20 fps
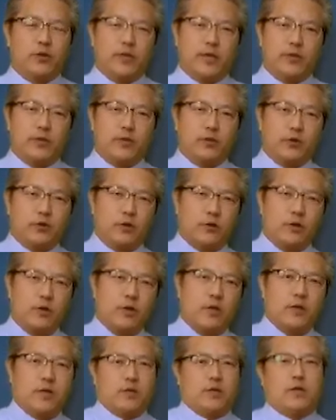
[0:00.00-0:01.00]
that your
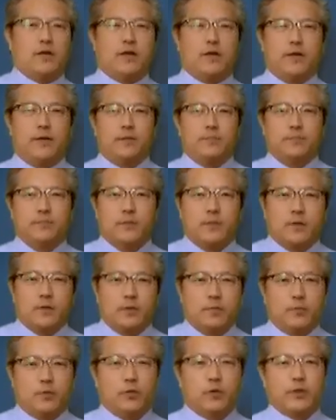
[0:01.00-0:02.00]

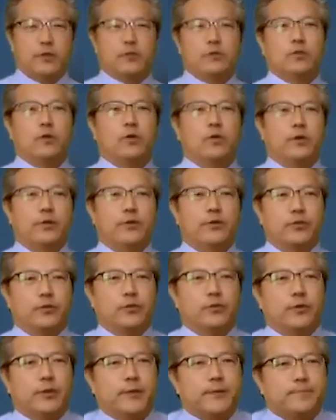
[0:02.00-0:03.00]
employees know what they're
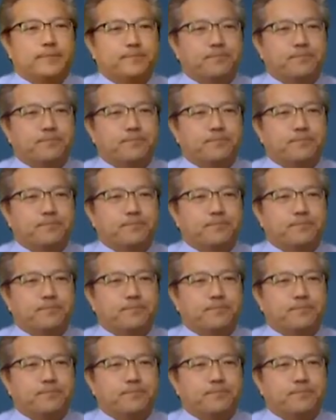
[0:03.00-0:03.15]
doing.